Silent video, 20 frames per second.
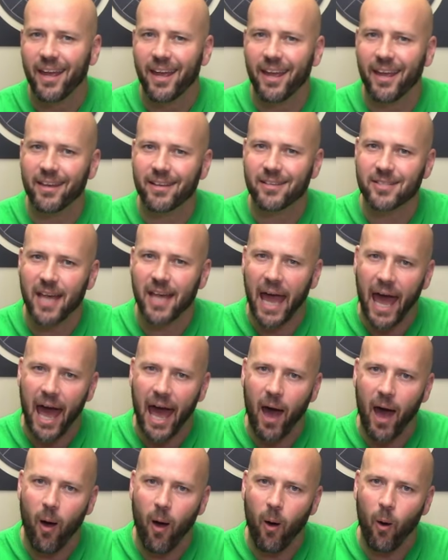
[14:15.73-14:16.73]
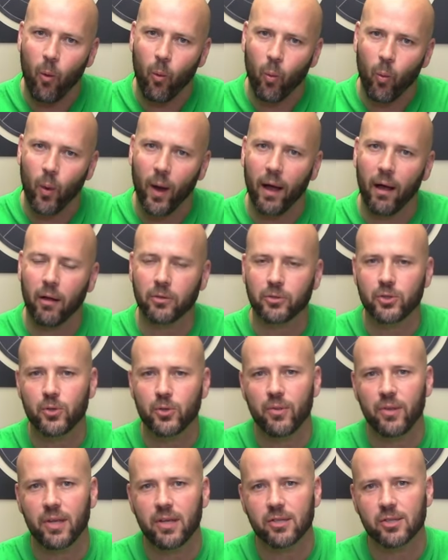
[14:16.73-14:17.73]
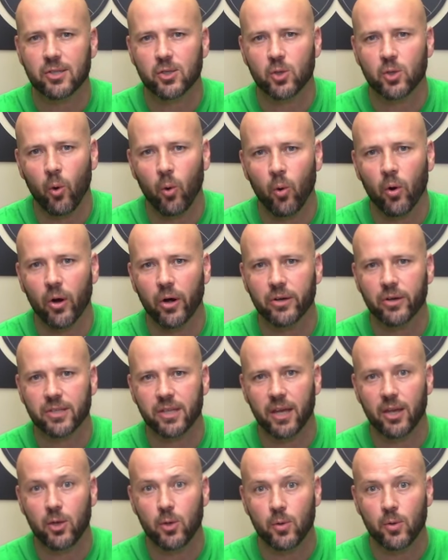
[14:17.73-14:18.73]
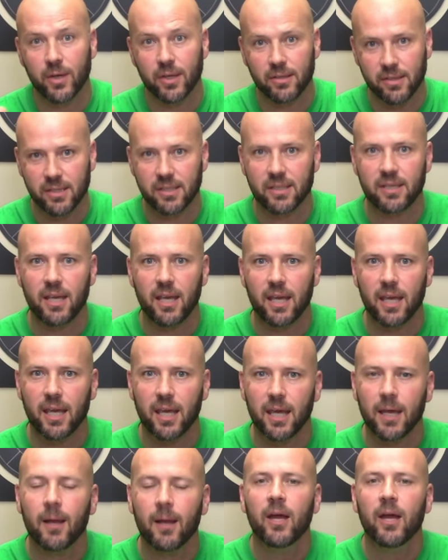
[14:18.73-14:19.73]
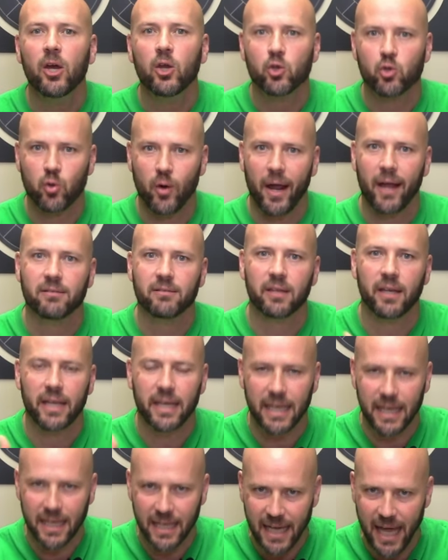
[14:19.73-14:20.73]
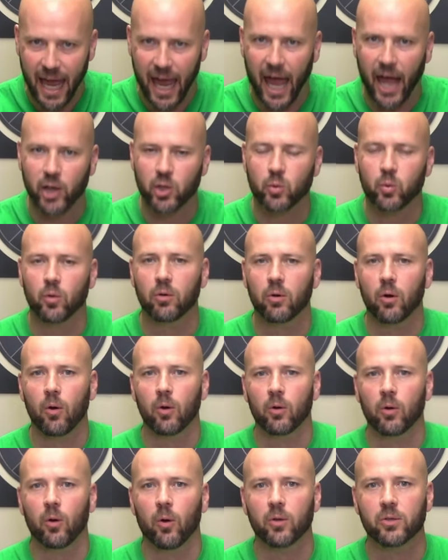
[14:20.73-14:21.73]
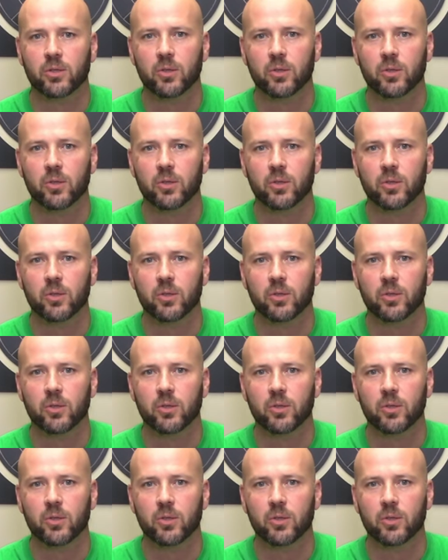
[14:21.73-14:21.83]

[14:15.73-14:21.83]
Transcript: is how well do these scores that you can see translate into actual crokinole.